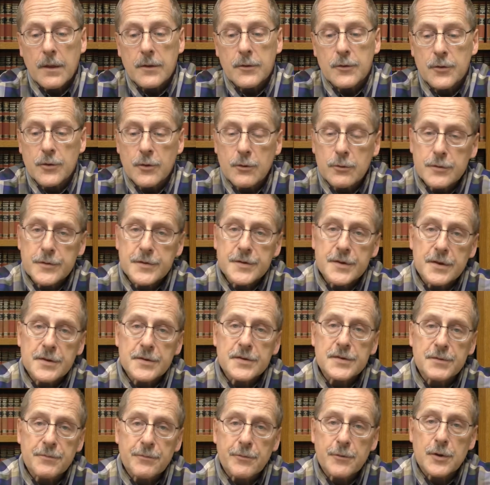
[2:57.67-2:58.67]
Use
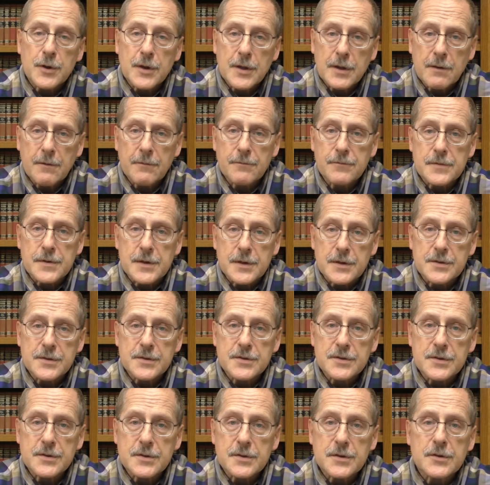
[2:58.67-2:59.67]
his
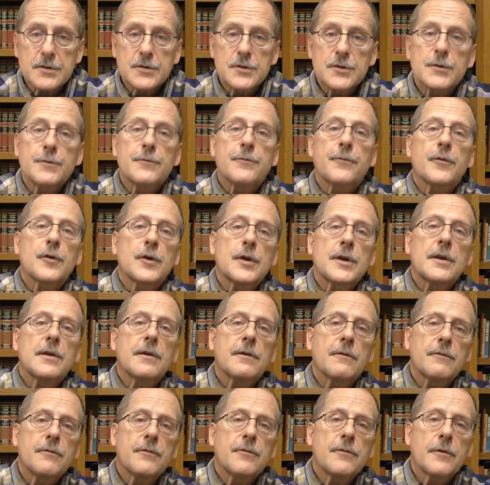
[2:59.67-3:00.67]
forgiveness to
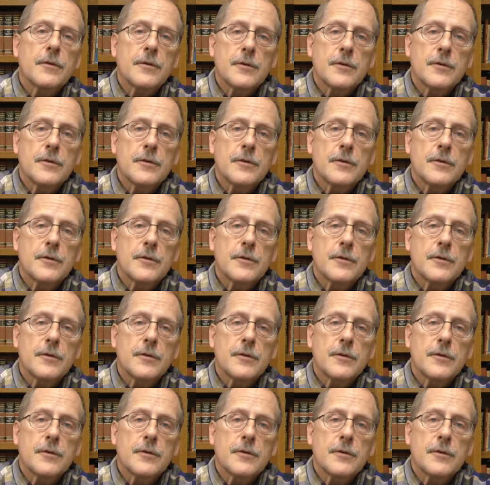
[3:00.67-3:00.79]
forgive